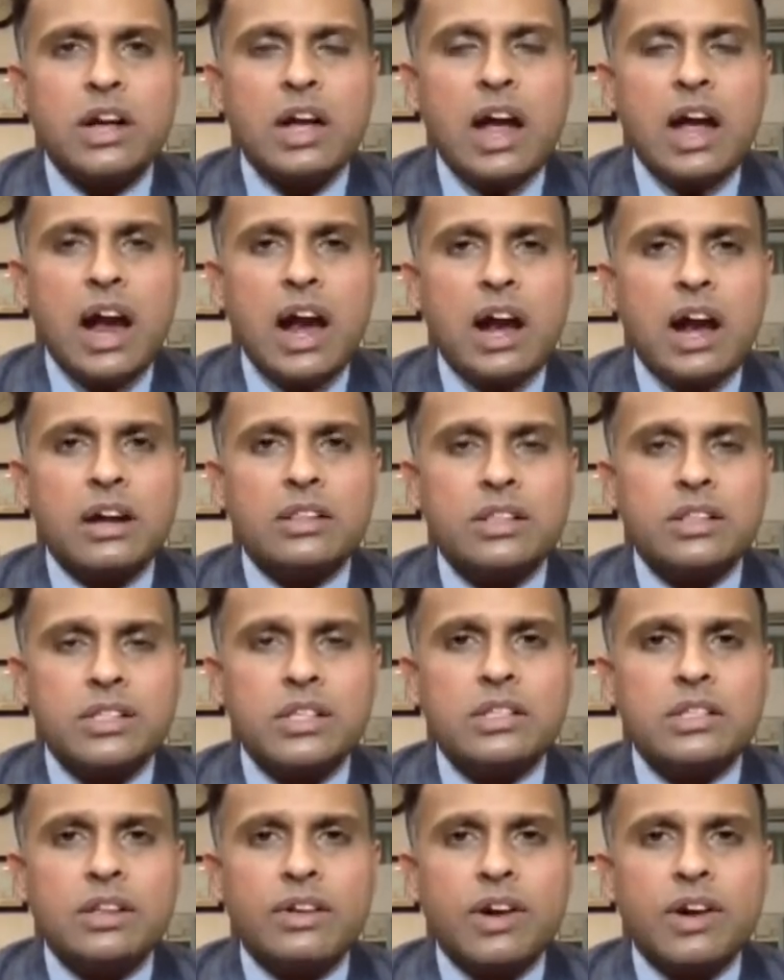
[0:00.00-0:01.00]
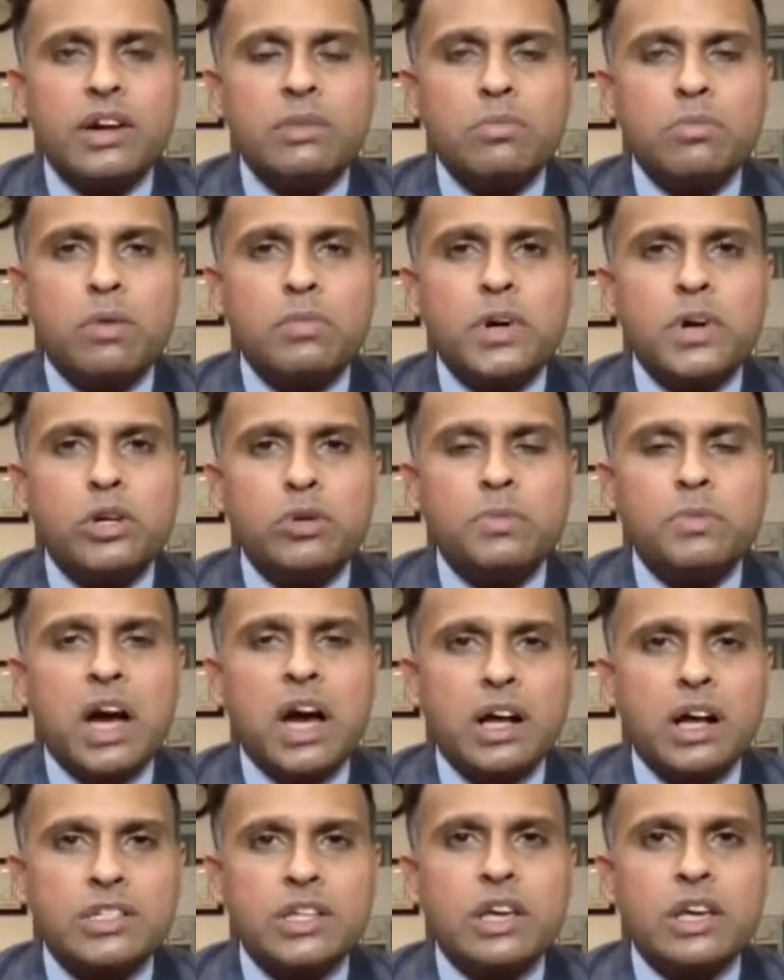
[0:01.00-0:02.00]
And this is the right moment to be
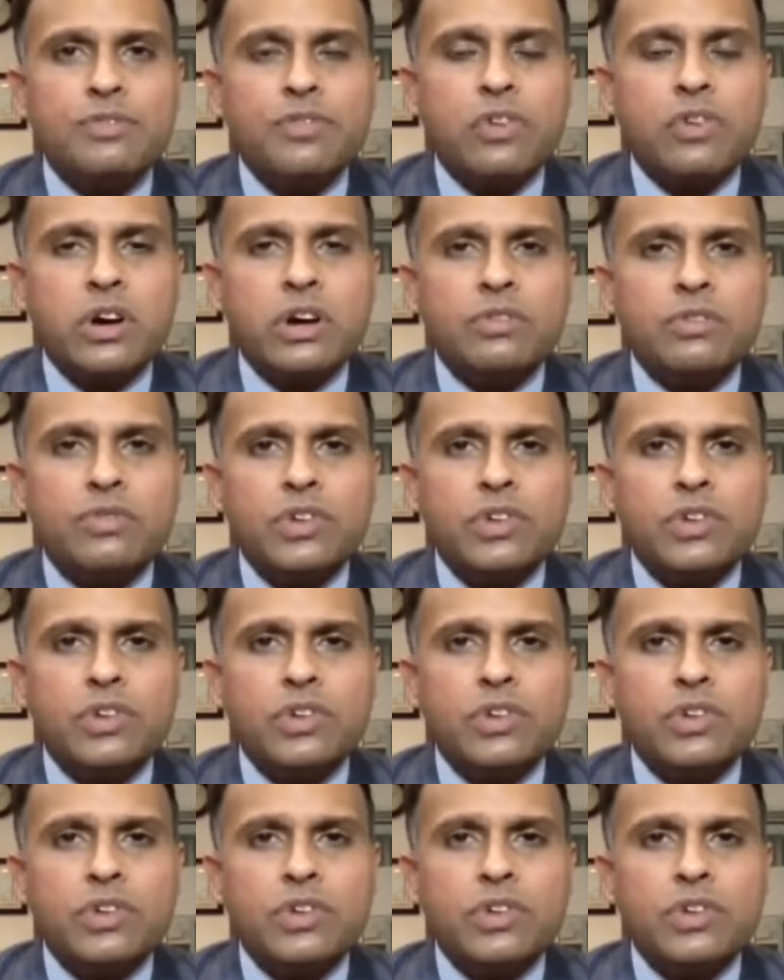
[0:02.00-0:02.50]
asking for it.